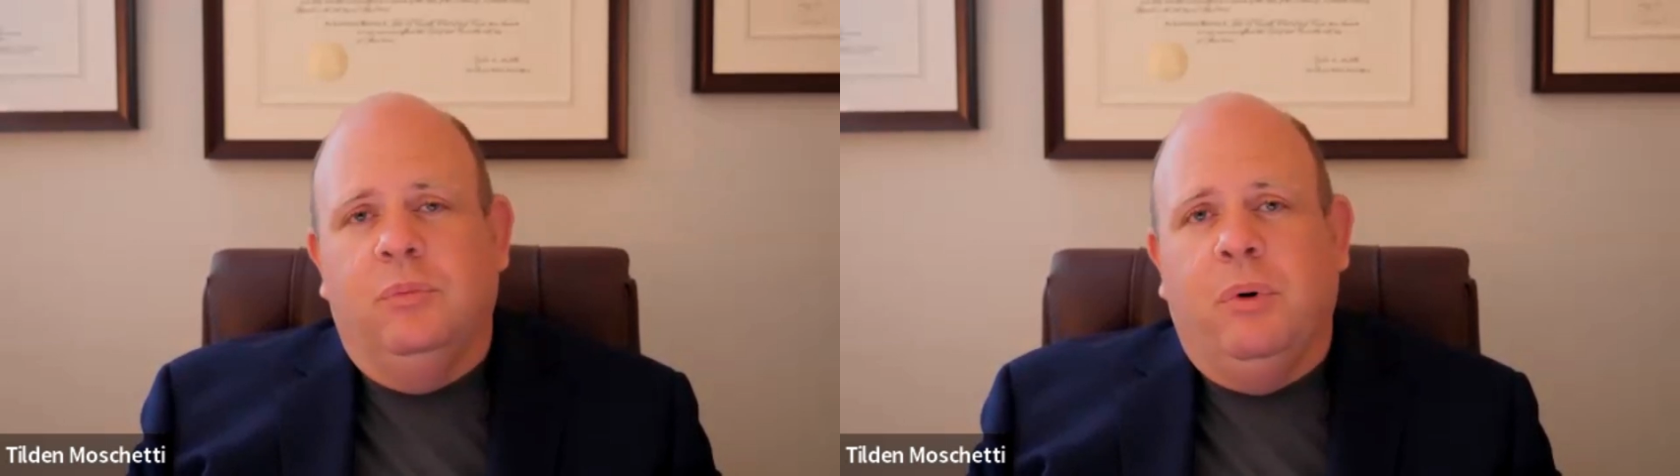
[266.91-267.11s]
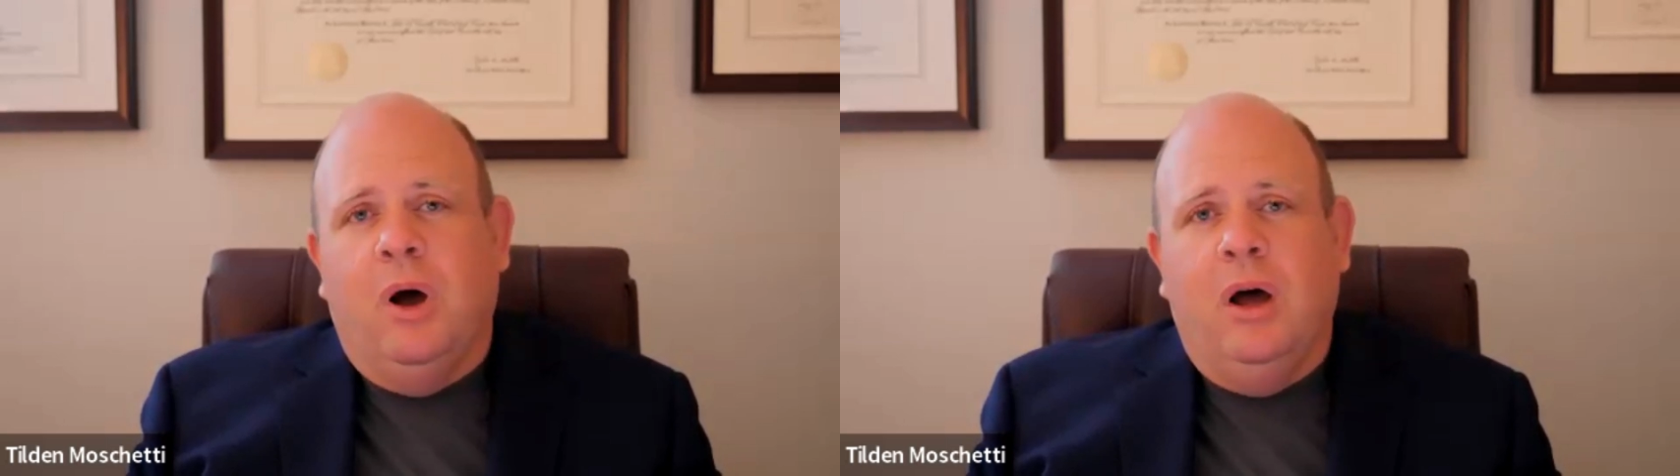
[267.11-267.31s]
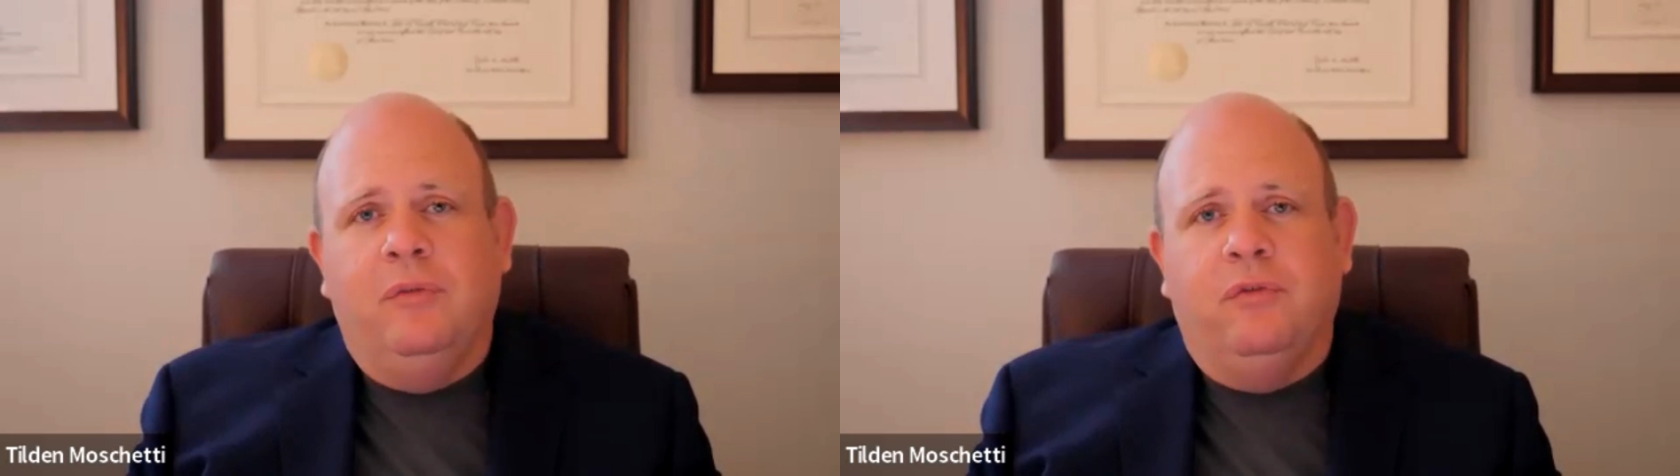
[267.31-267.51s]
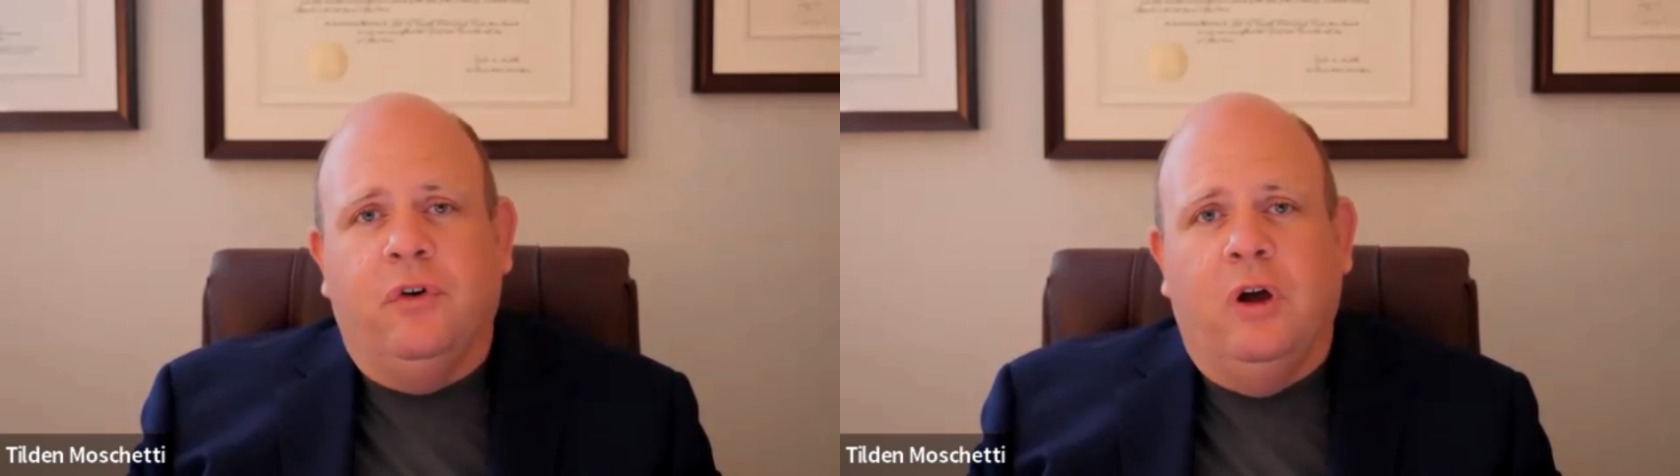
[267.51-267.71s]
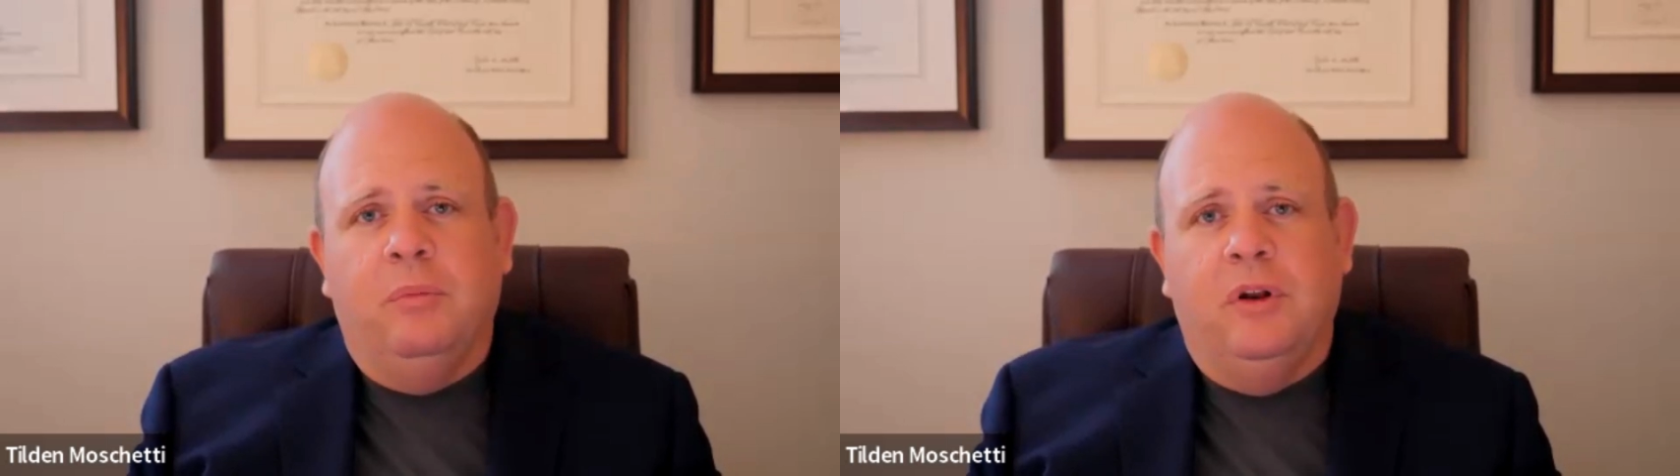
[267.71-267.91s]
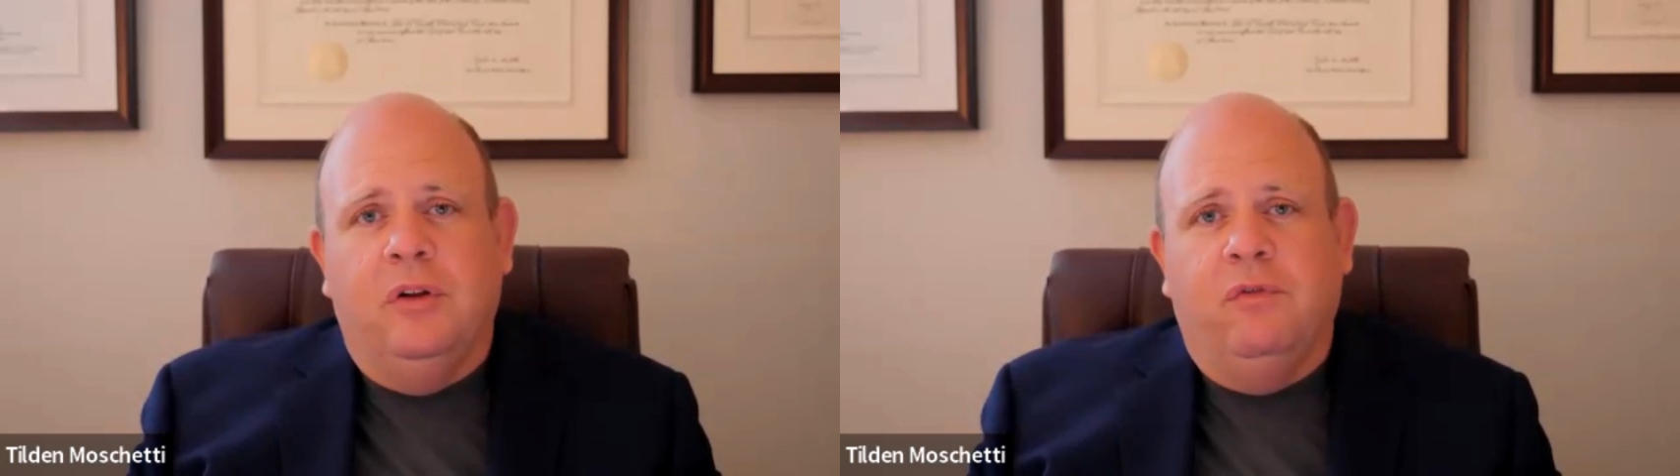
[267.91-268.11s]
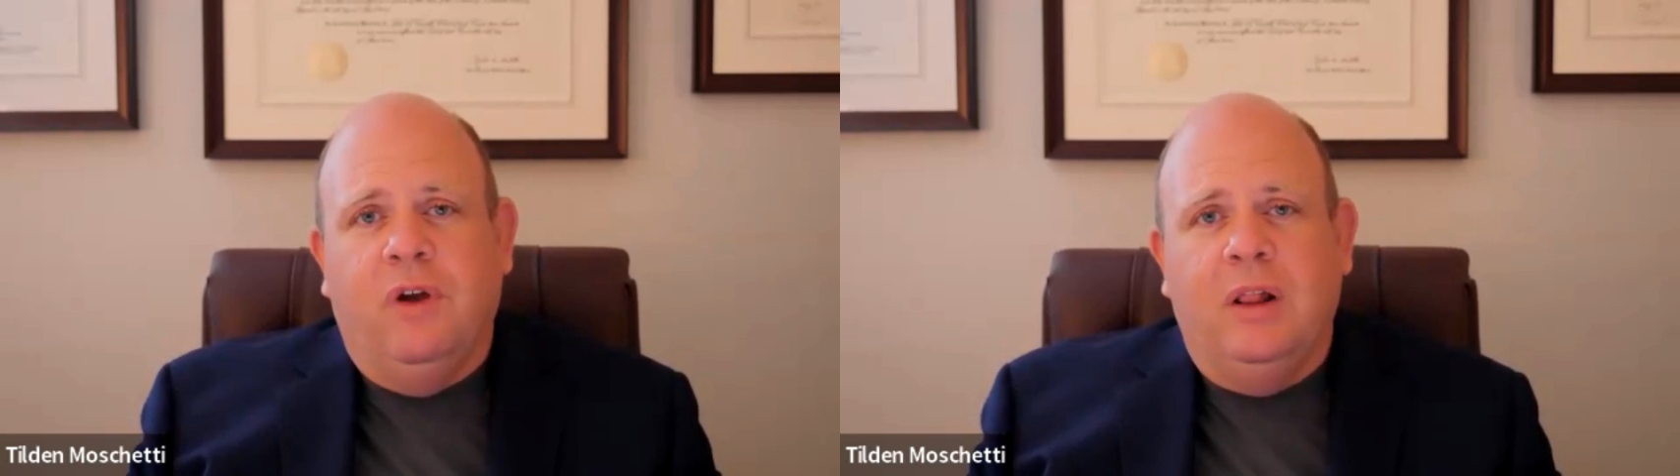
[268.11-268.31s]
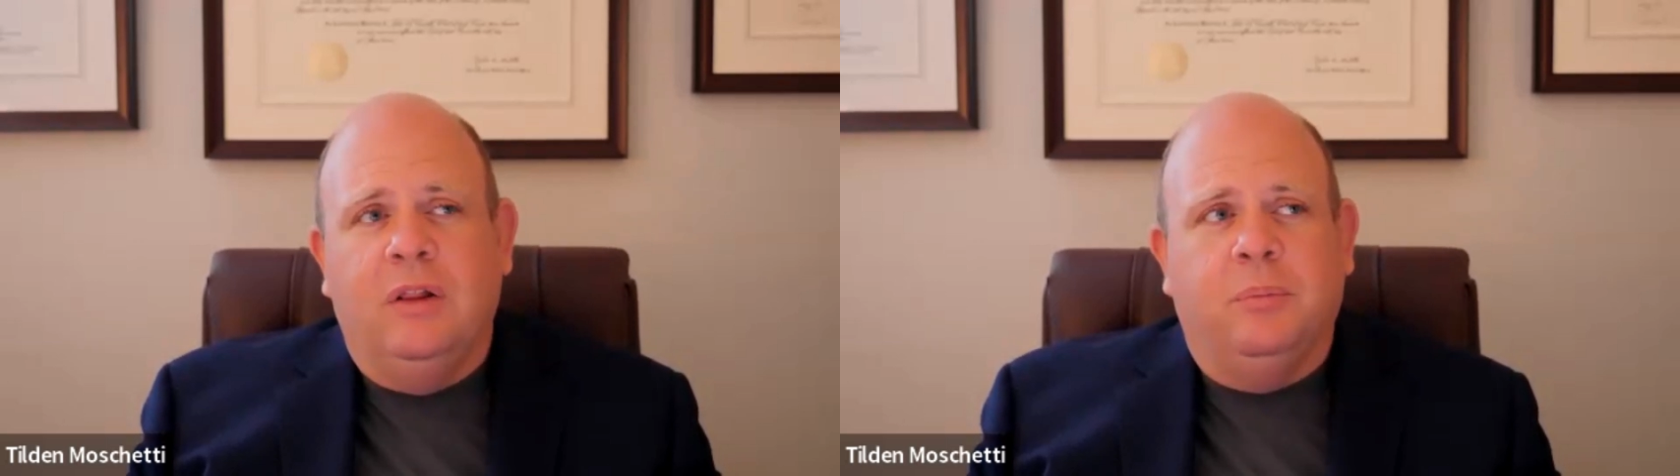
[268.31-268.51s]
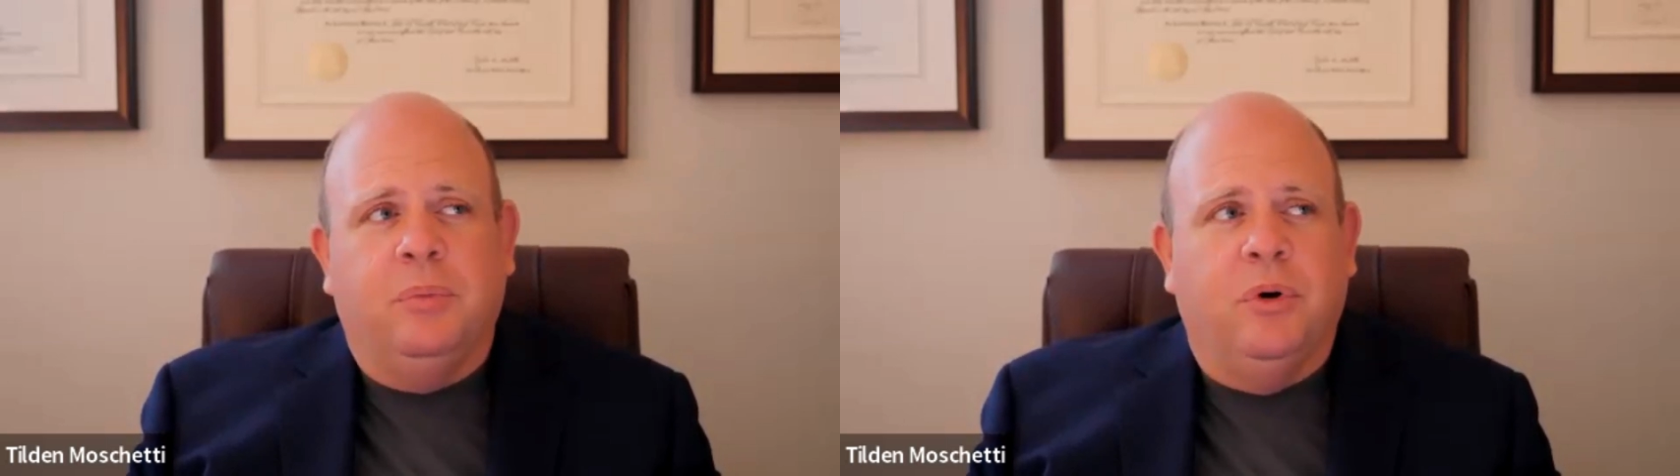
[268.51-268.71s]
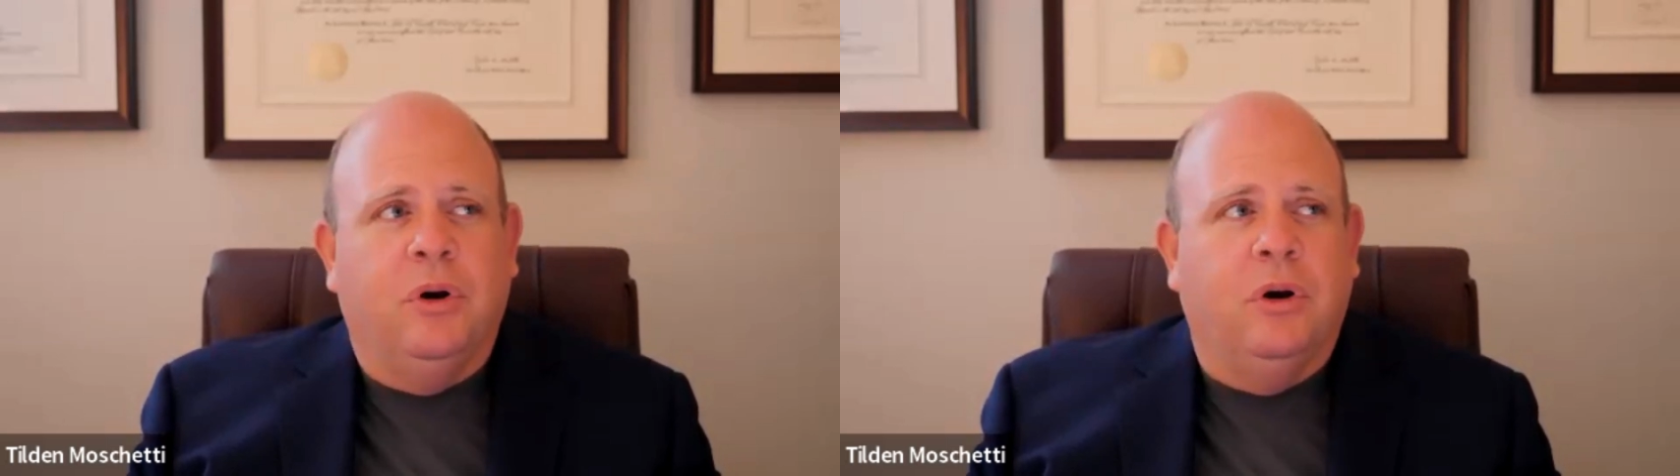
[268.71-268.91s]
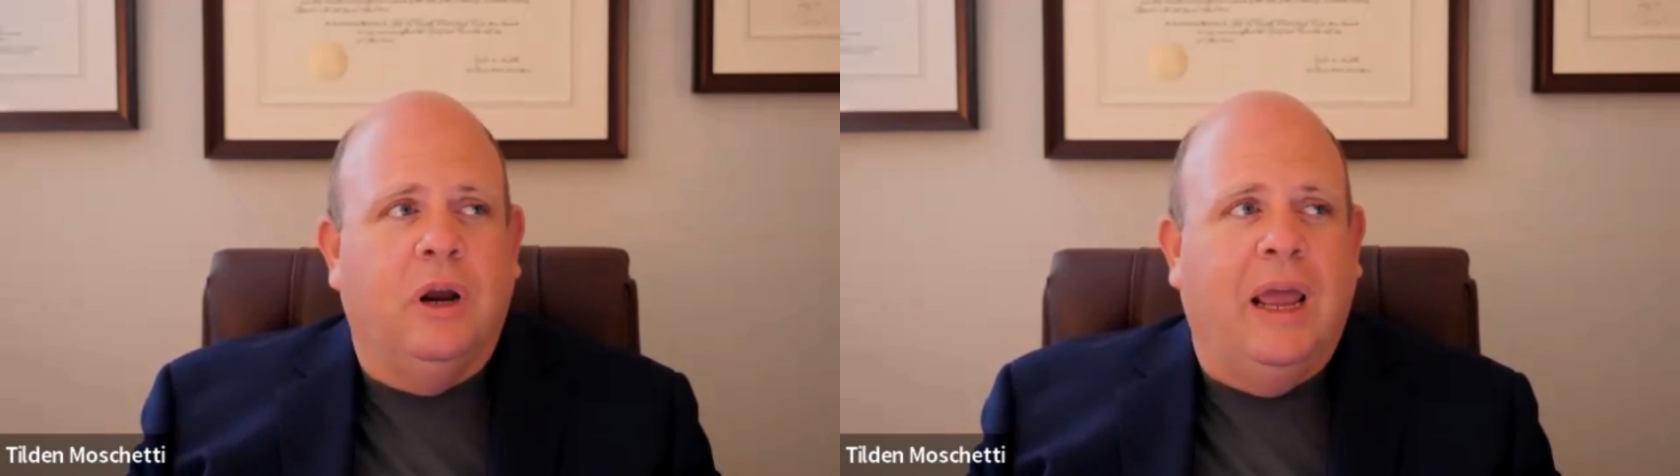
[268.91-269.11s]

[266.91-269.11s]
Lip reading: bought from the developer,